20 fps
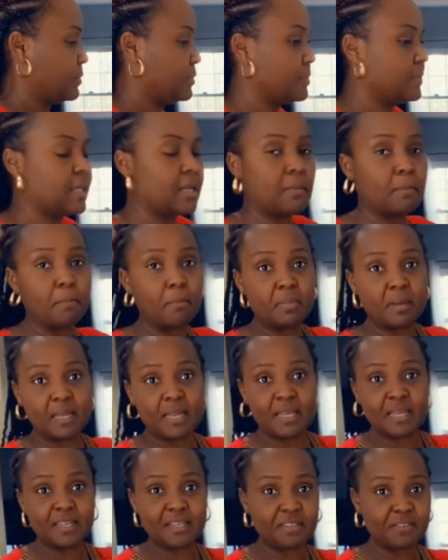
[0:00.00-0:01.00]

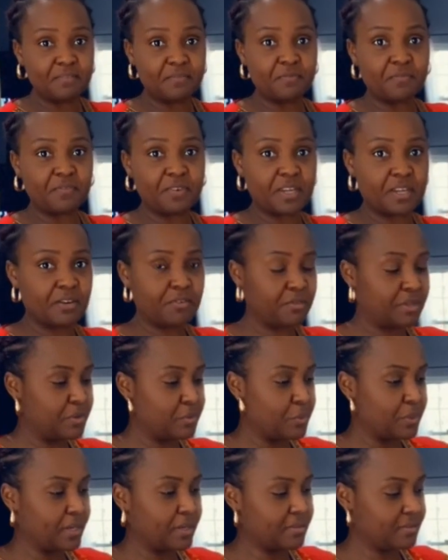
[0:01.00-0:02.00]
Blend it very
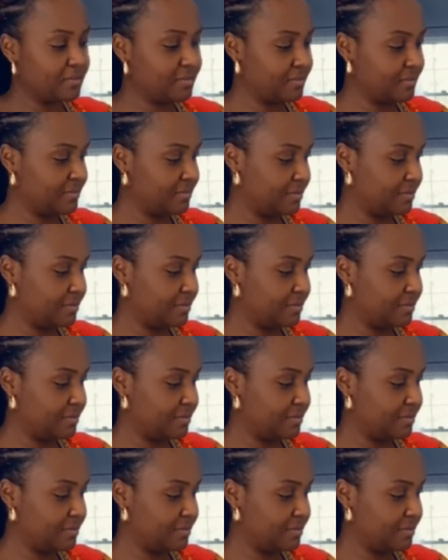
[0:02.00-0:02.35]
well.